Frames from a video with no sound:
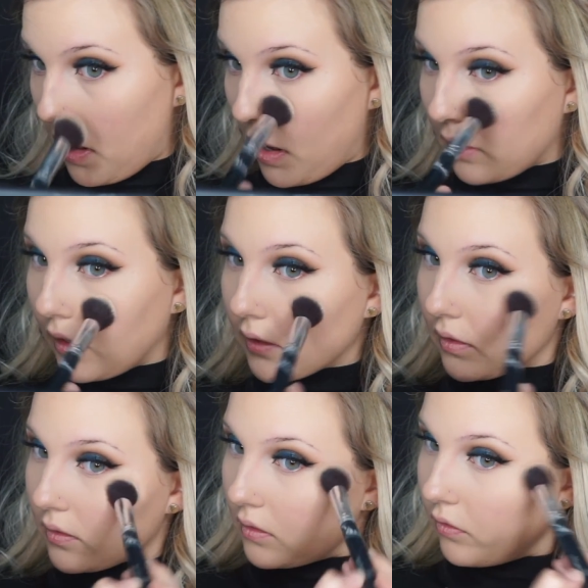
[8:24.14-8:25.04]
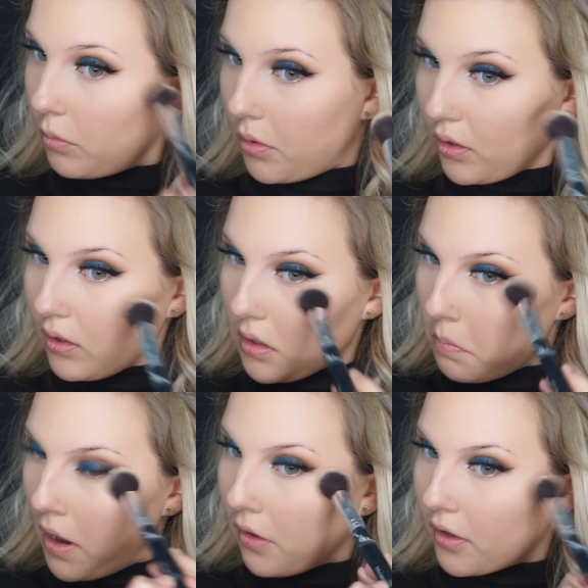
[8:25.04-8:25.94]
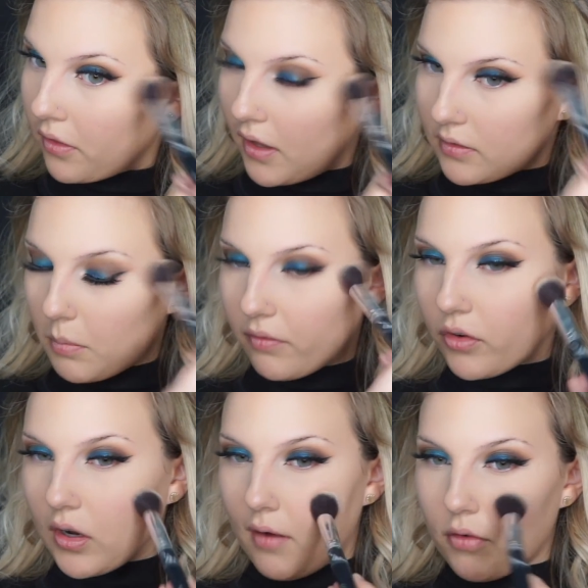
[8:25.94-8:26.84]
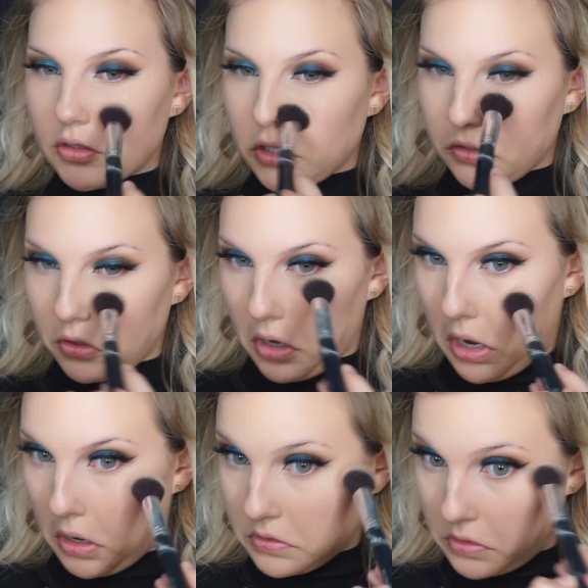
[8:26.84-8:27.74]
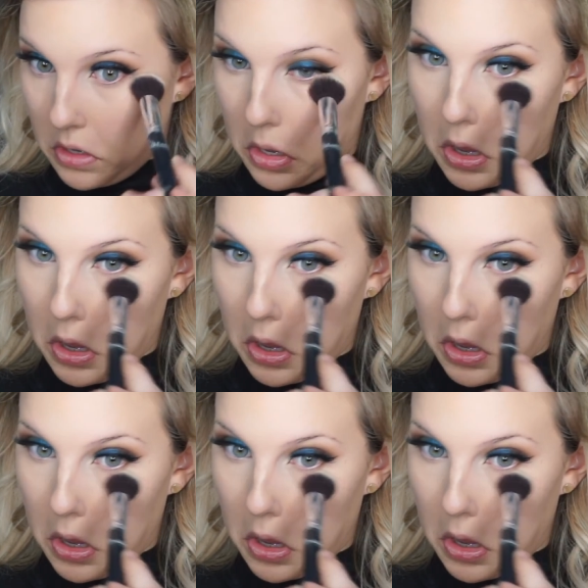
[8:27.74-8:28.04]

I like this because if you put like a powder that's meant for coverage under your eyes,